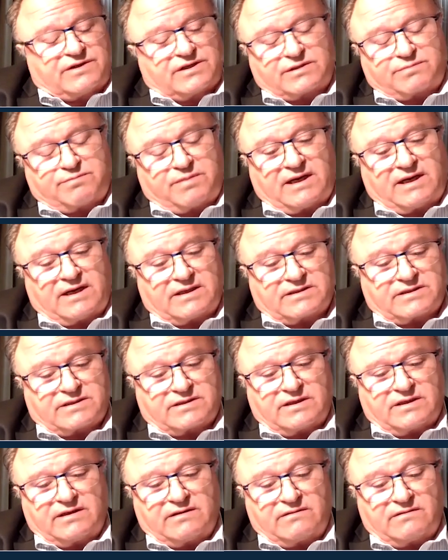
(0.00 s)
has
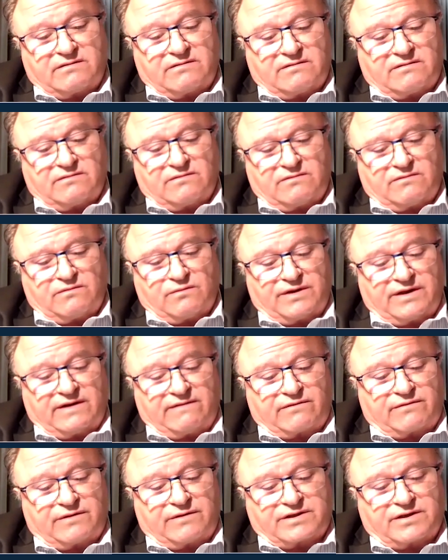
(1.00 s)
passed and will
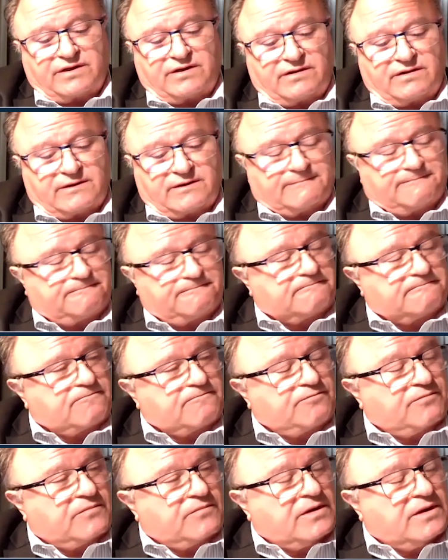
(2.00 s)
never return.
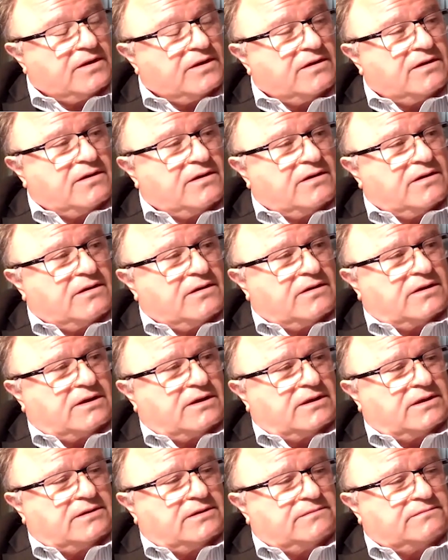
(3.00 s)

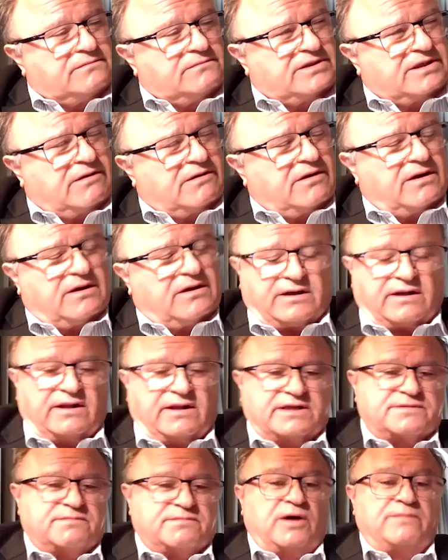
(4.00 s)
So
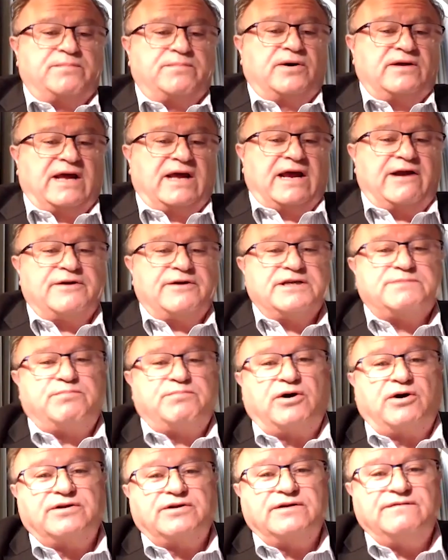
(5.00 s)
that's Harry's
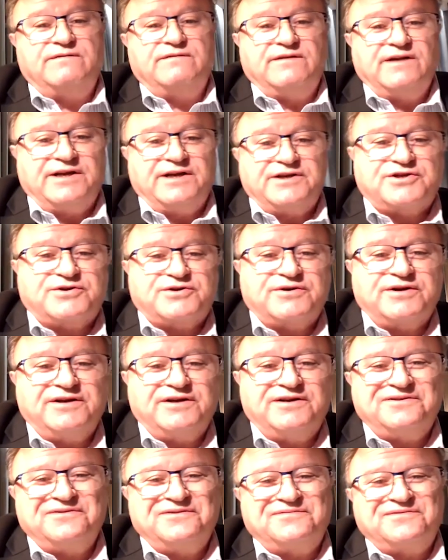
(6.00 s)
potted
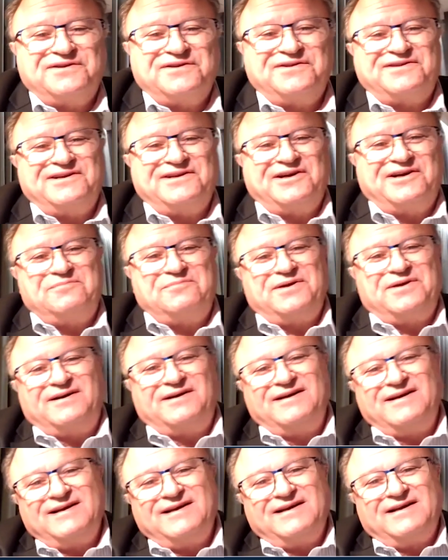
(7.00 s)
history of
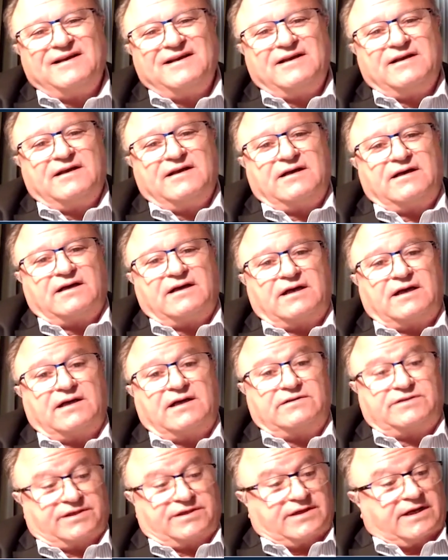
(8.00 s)
Ethiopia.
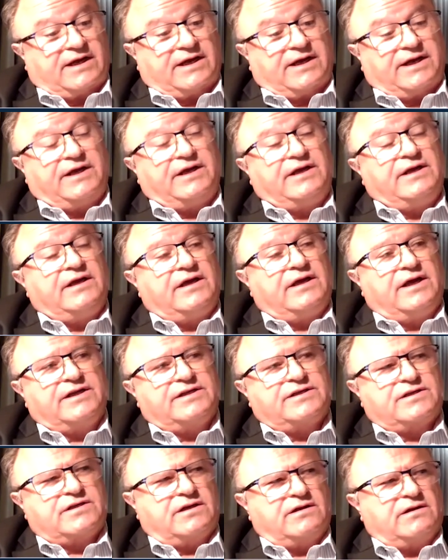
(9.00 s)
Today,
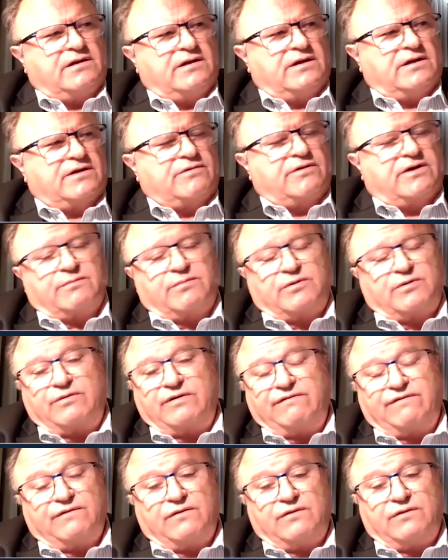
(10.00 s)
it's incredible
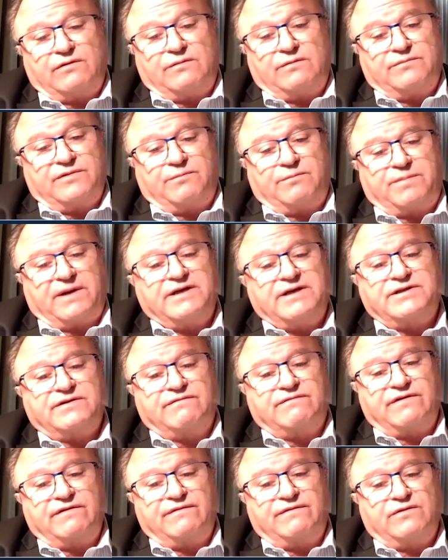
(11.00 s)
reform. The pace
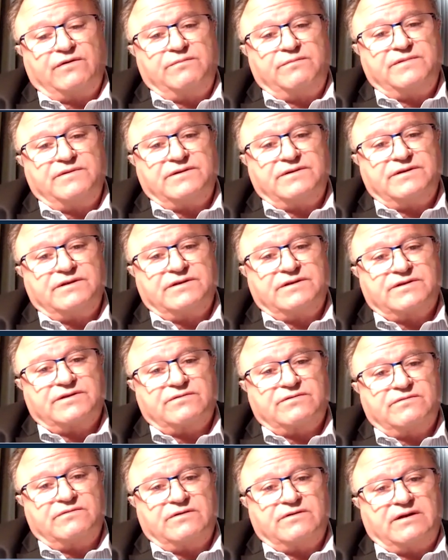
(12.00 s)
of reform is
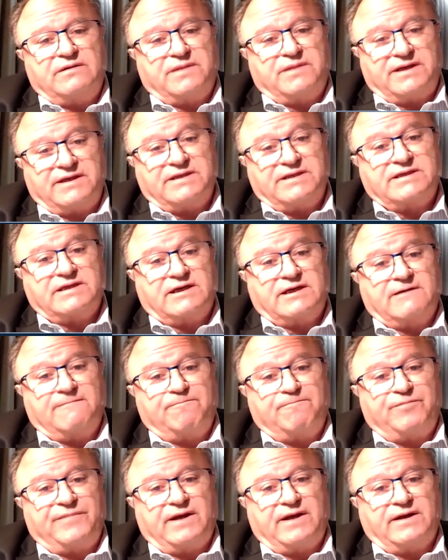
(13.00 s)
amazing.
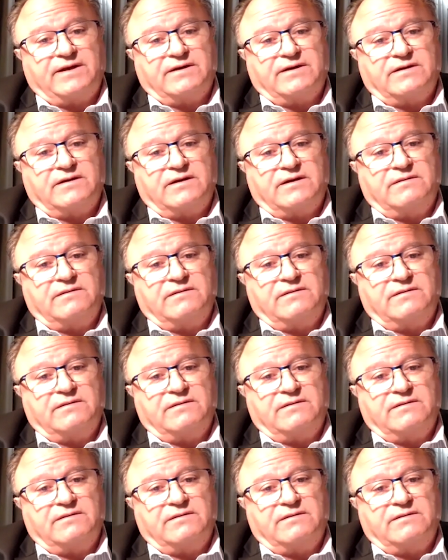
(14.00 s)
And,